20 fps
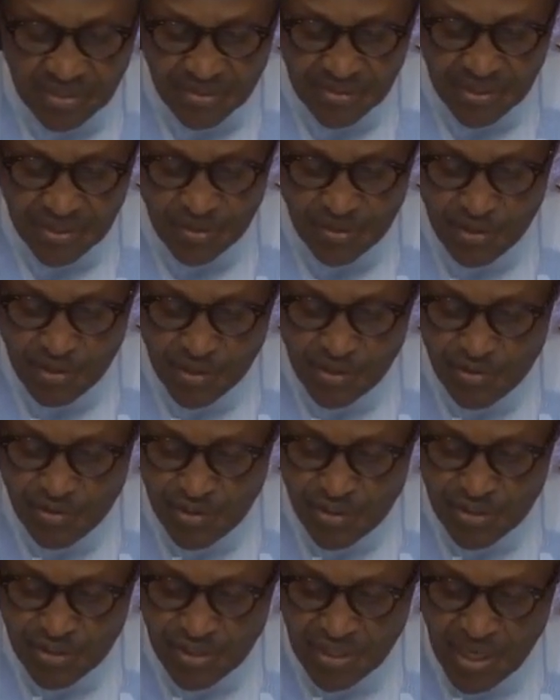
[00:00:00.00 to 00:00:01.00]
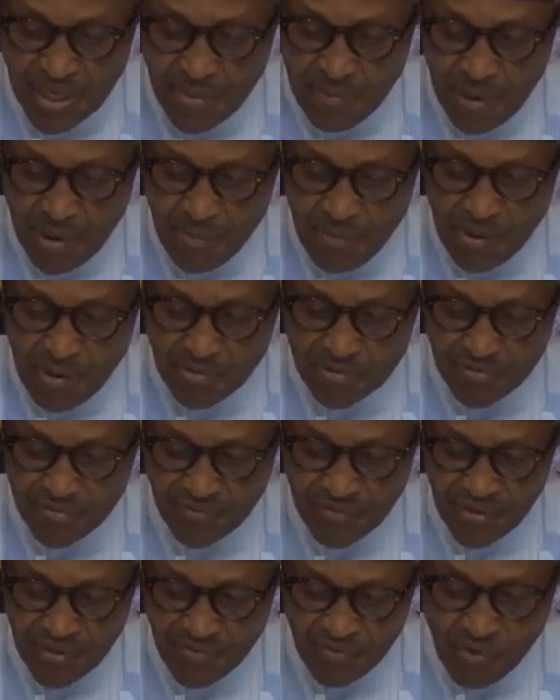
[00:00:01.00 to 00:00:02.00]
The inauguration I'm about to
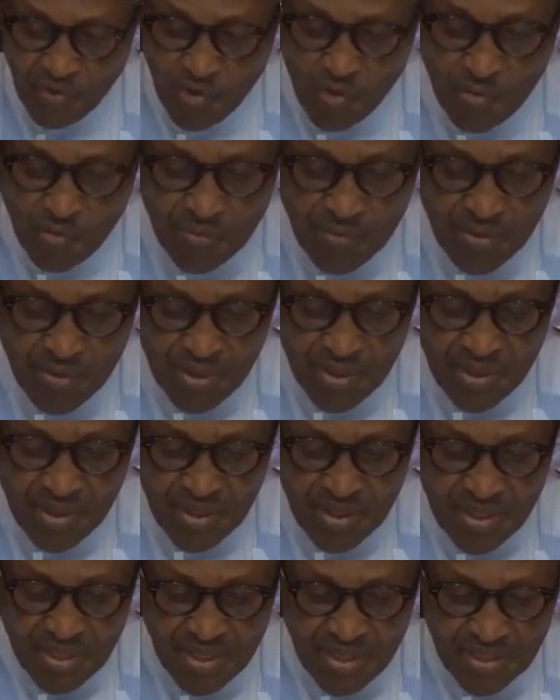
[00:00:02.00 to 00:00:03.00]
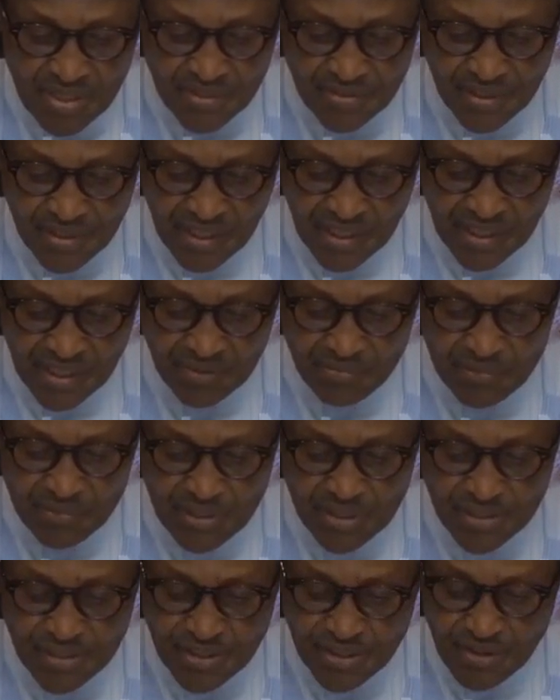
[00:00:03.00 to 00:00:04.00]
perform is a
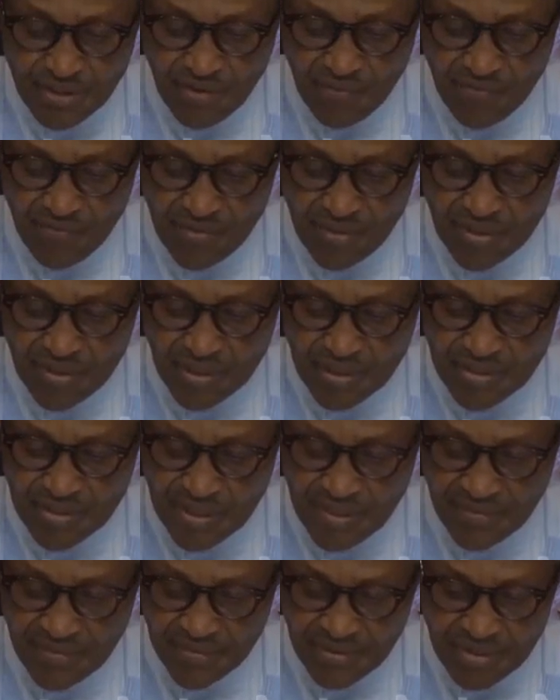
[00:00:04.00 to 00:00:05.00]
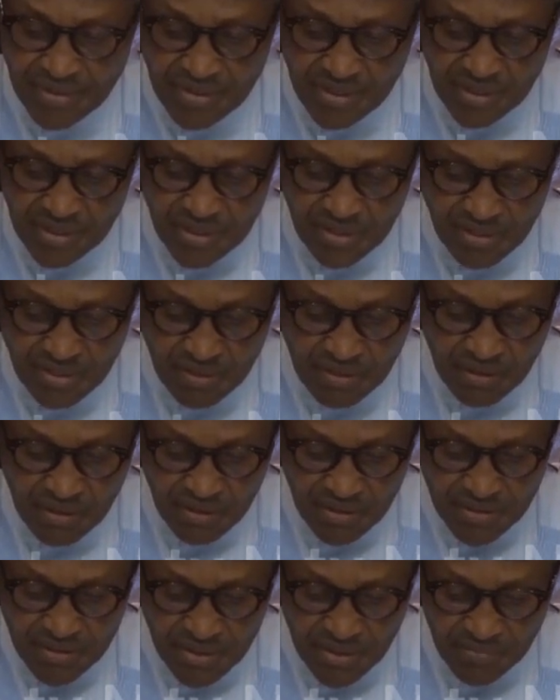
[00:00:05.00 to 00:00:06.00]
culmination of vigorous efforts and
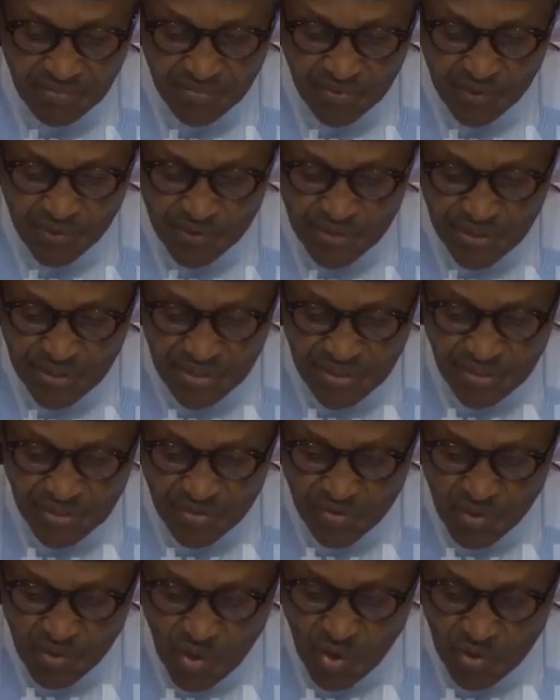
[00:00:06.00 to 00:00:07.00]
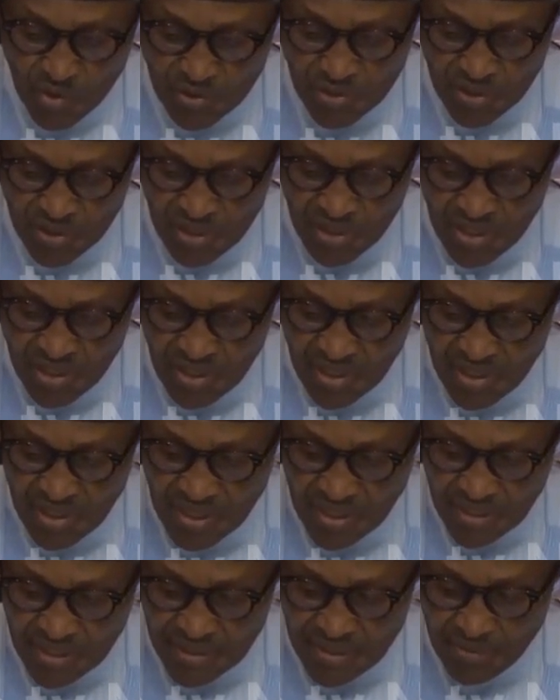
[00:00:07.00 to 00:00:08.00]
rigorous process towards
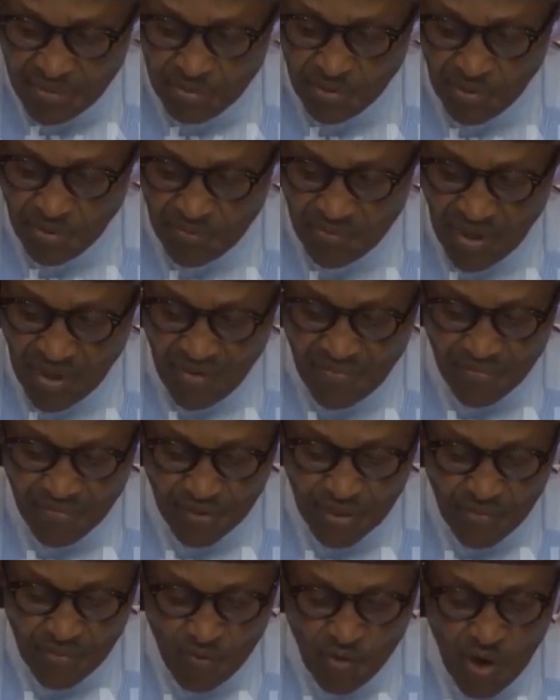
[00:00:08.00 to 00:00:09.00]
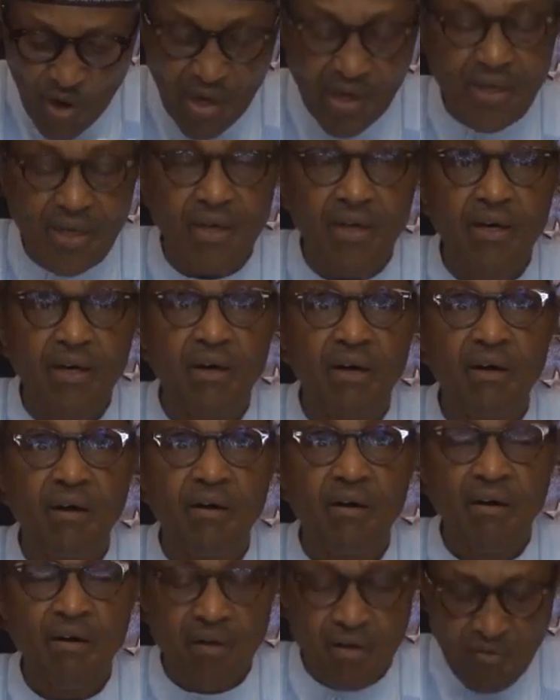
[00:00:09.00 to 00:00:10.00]
developing a framework
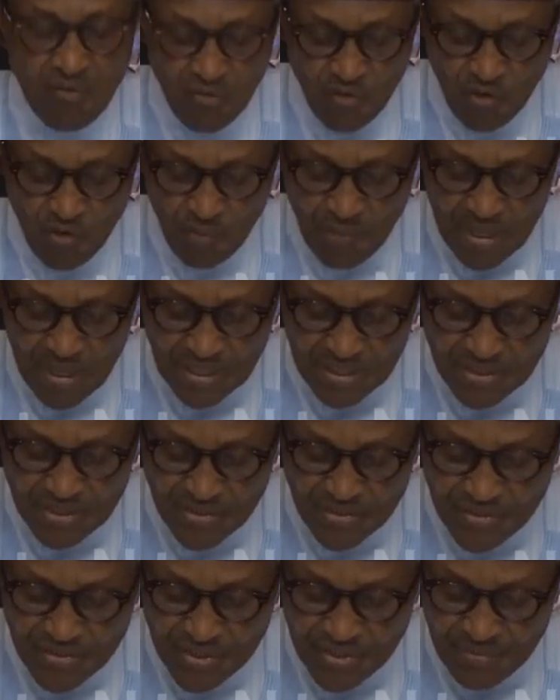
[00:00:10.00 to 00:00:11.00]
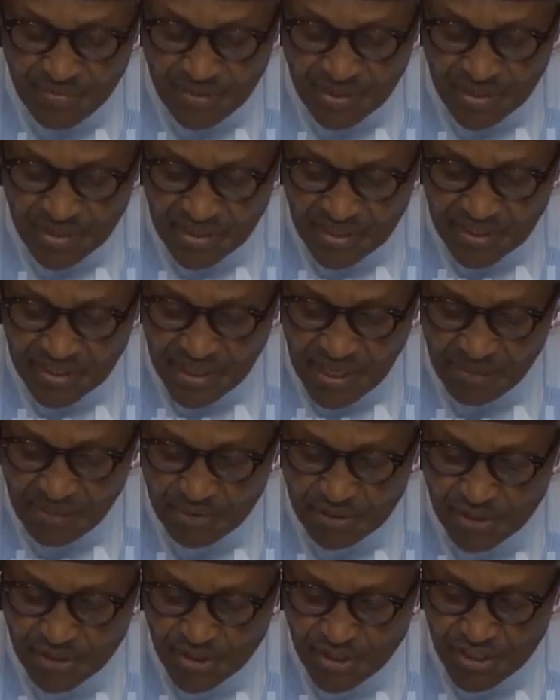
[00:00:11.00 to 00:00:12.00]
for mainstreaming
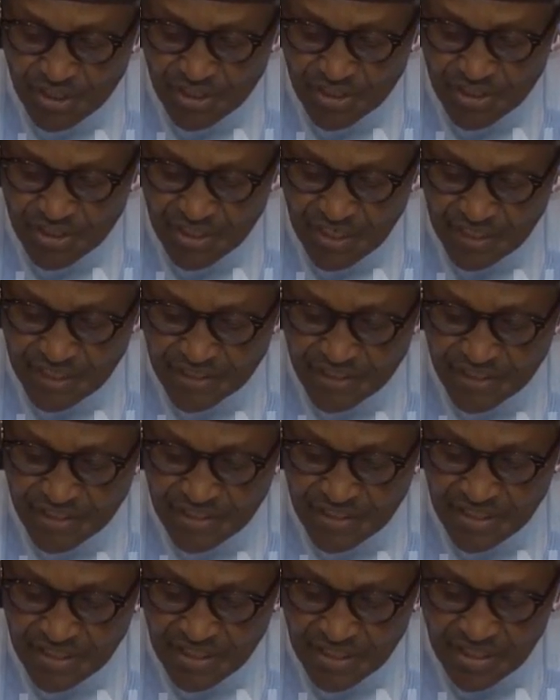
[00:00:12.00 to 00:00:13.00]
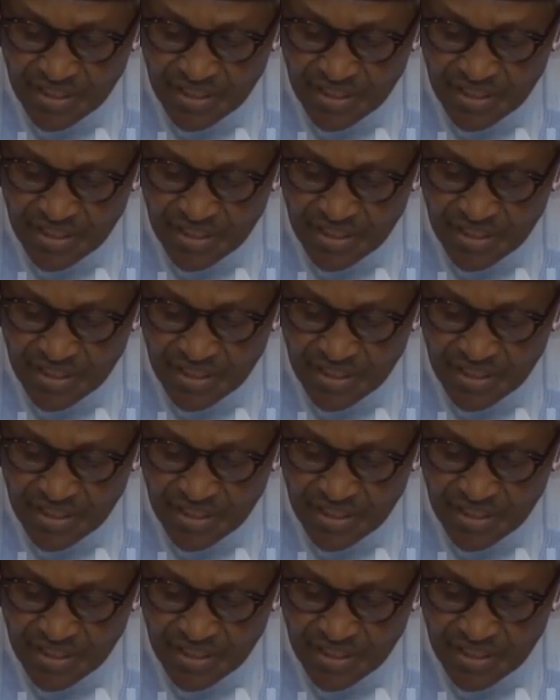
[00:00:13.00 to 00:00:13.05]
climate change actions